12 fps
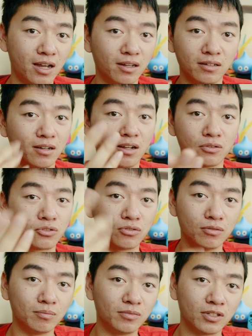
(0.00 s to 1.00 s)
I, I
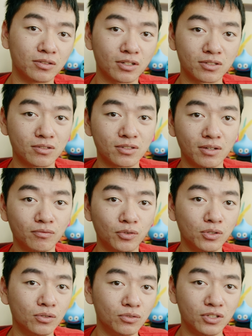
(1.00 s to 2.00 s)
assume it does the same
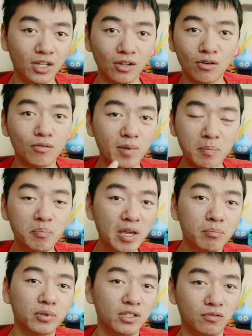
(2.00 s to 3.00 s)
for you, seeing all my
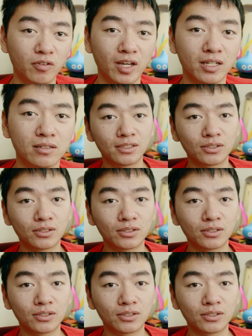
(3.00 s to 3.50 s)
pimply face.